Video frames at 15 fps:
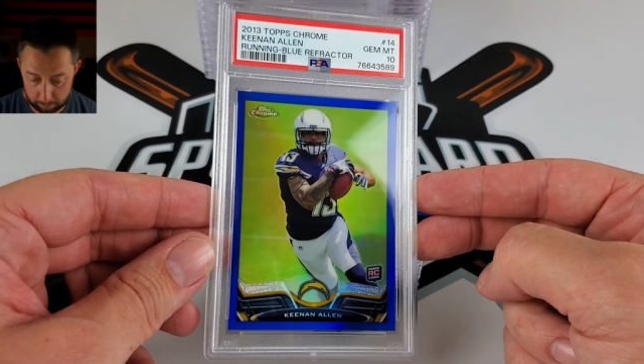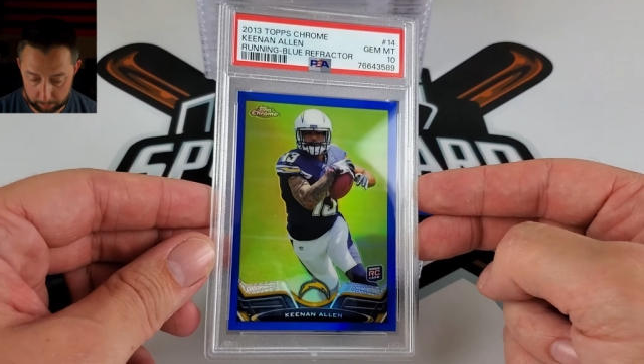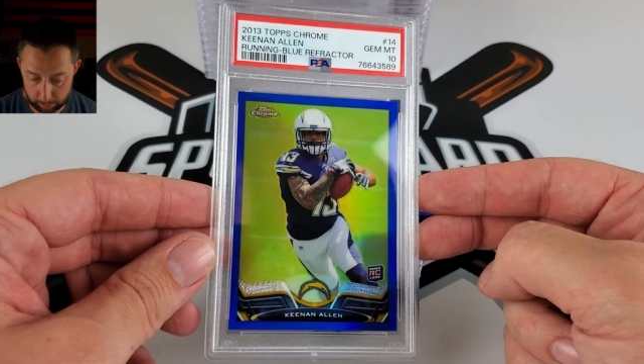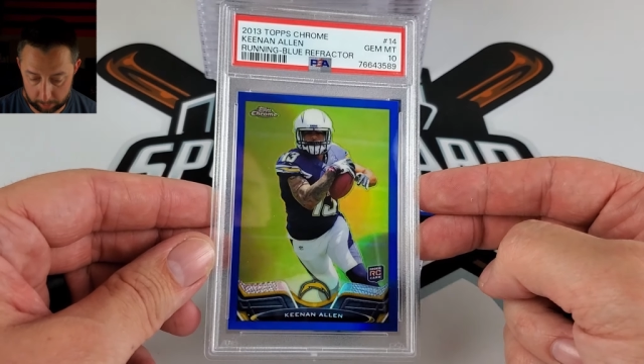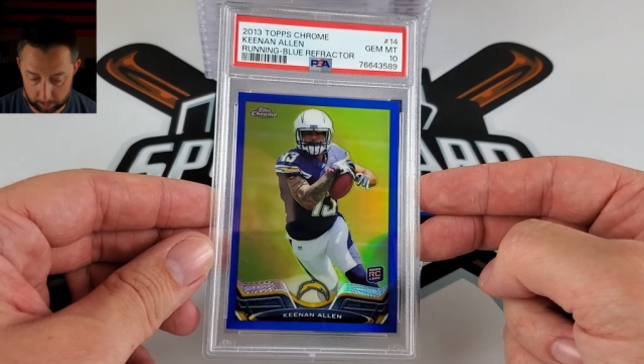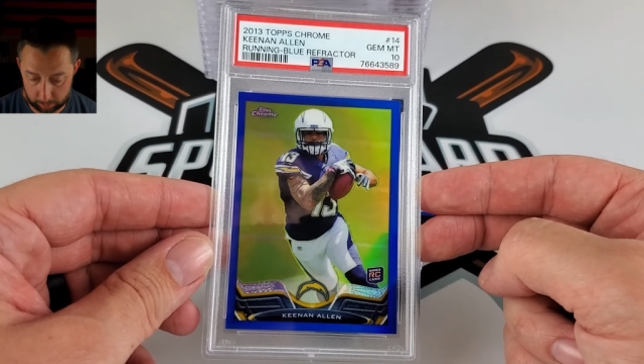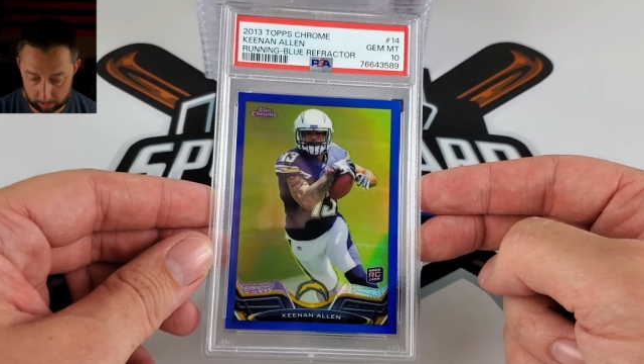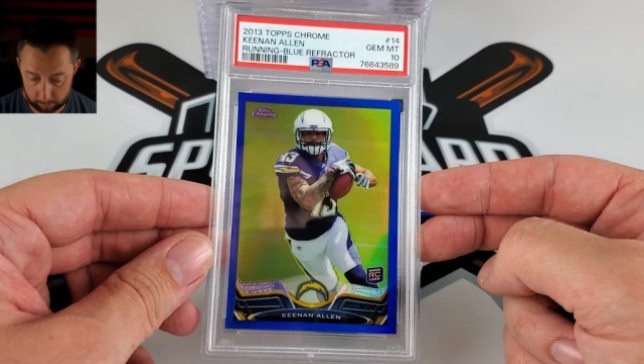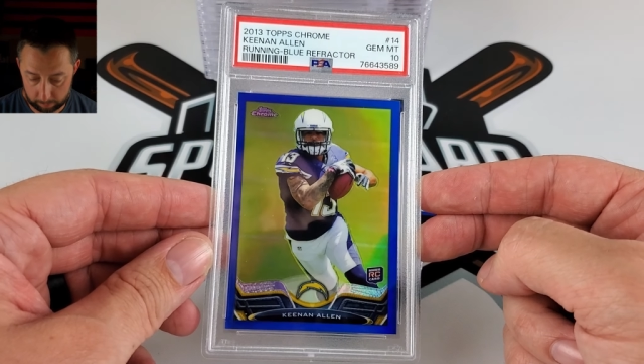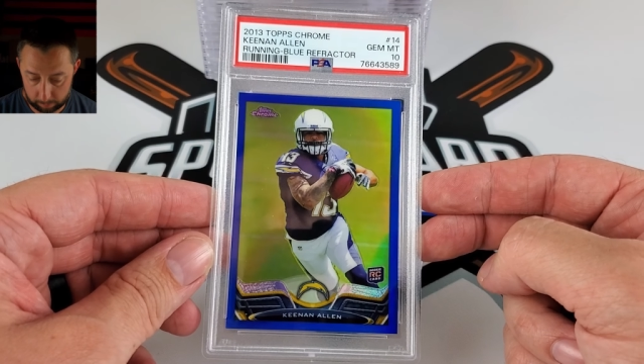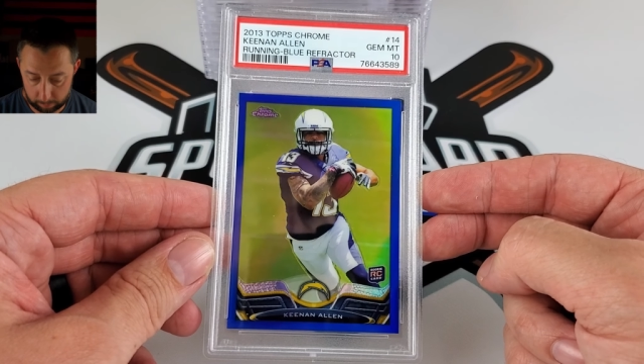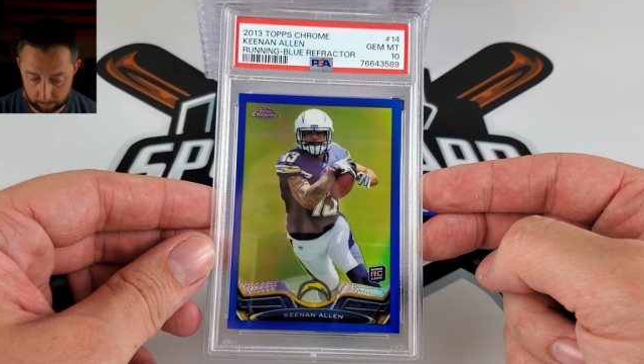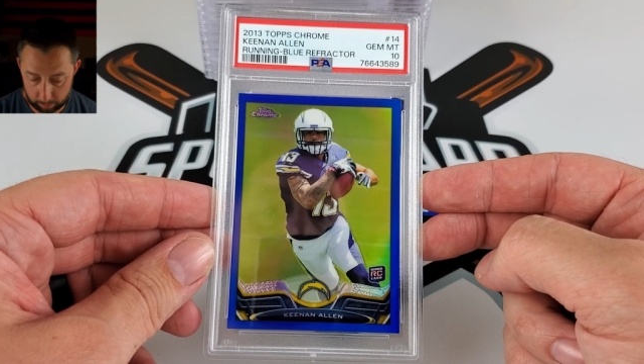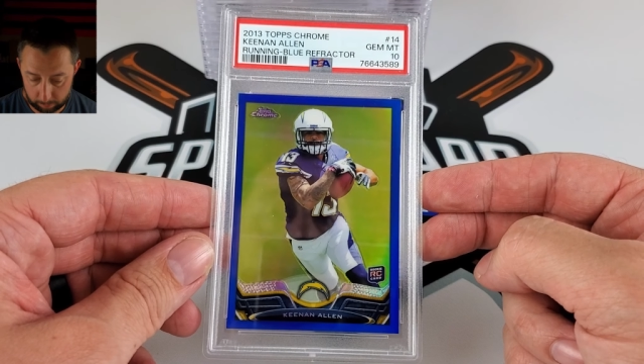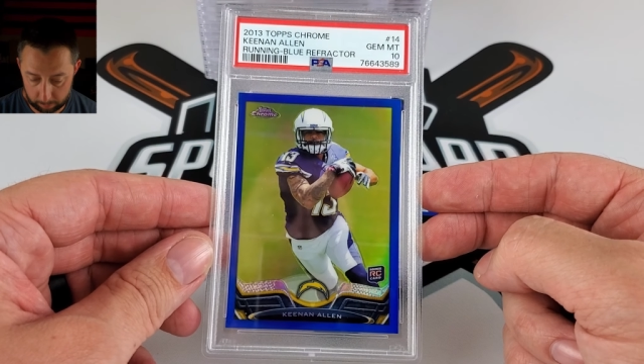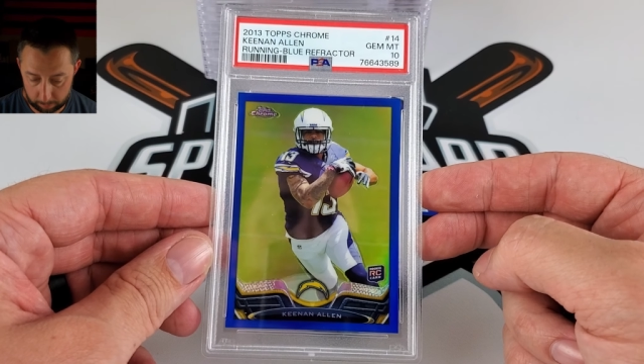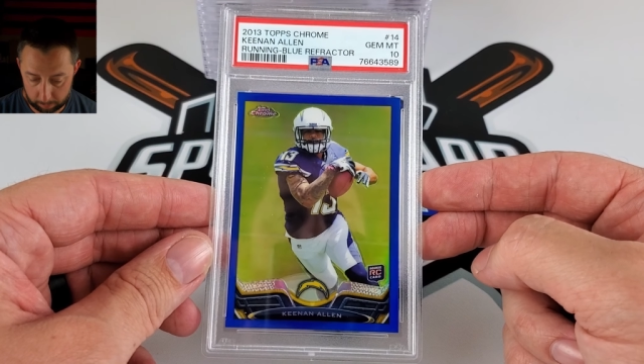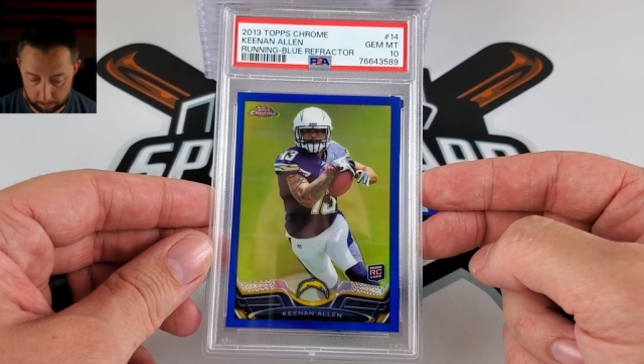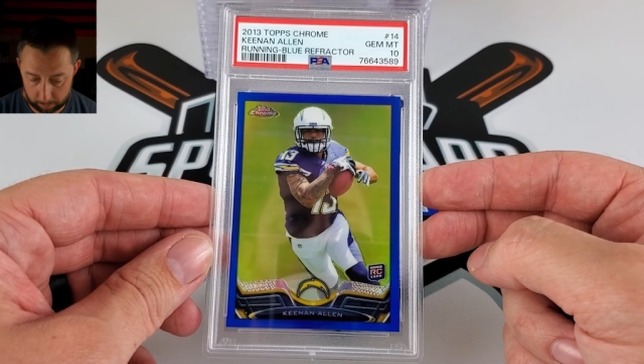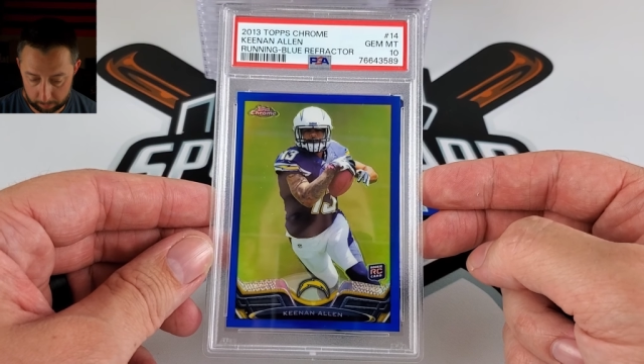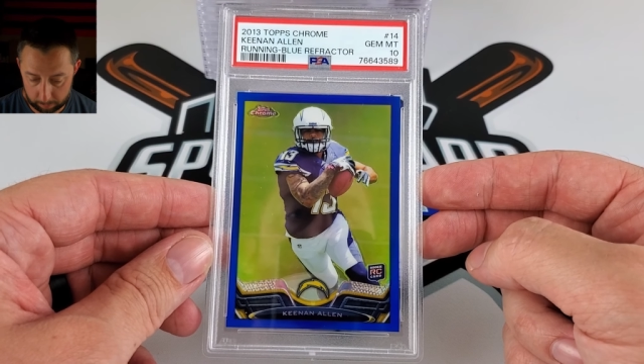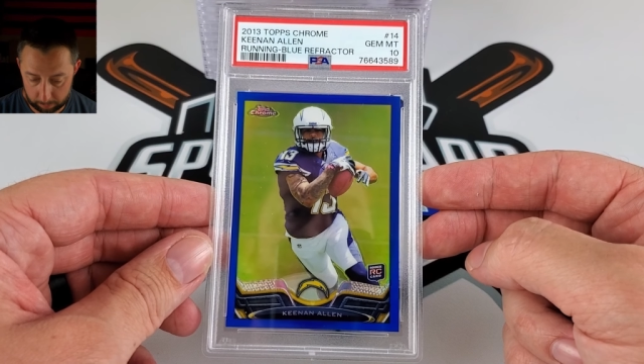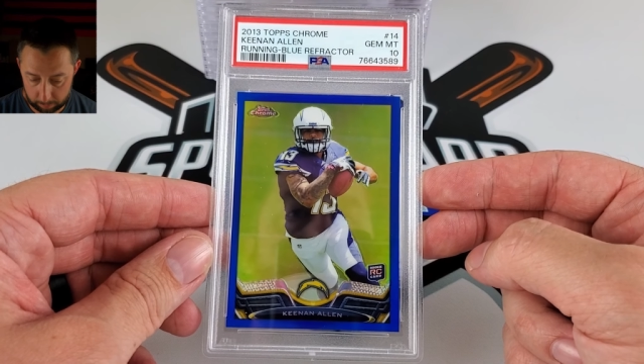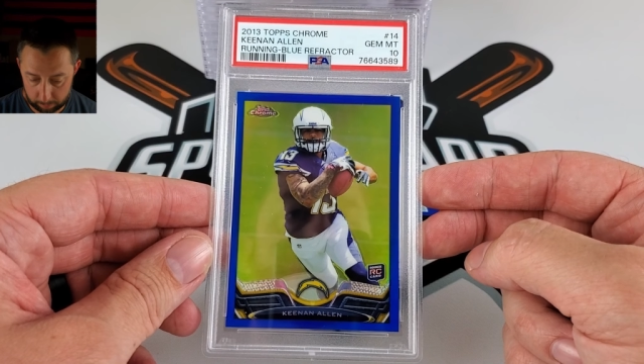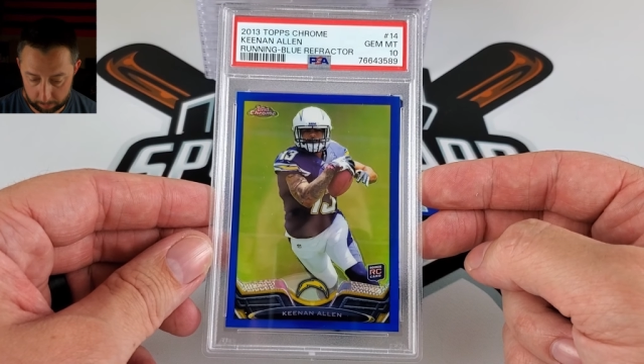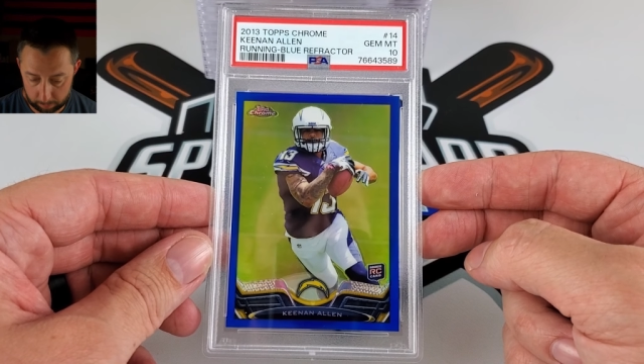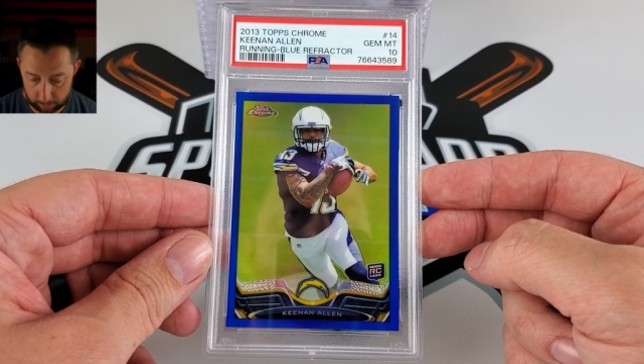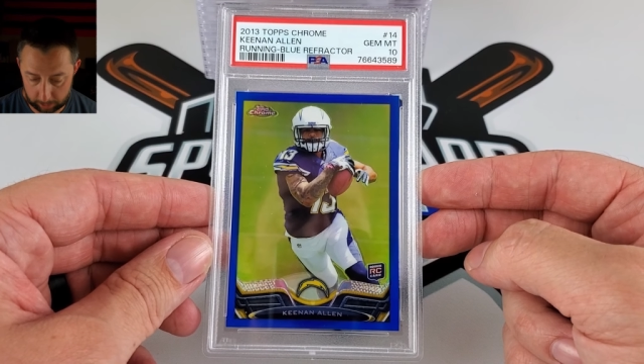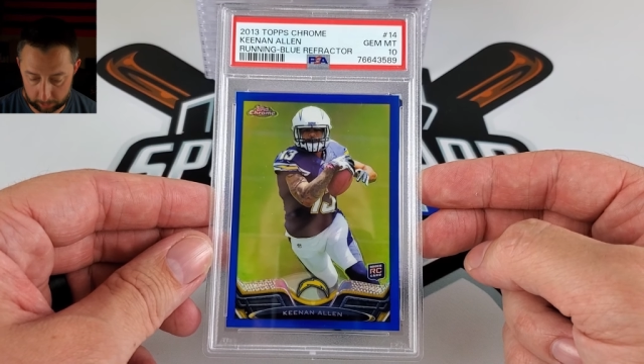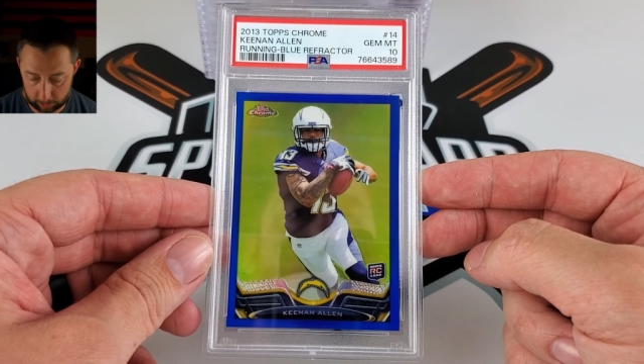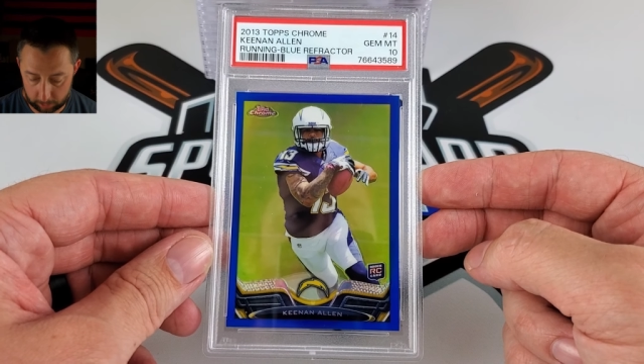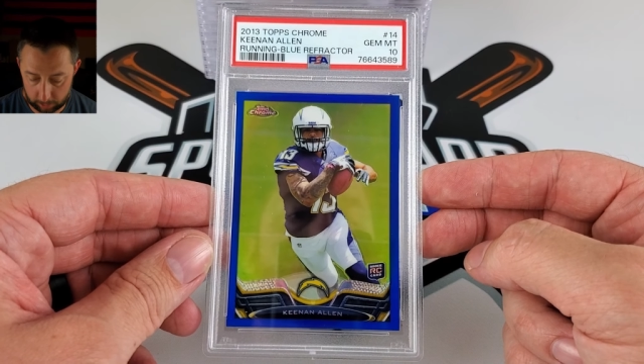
but that's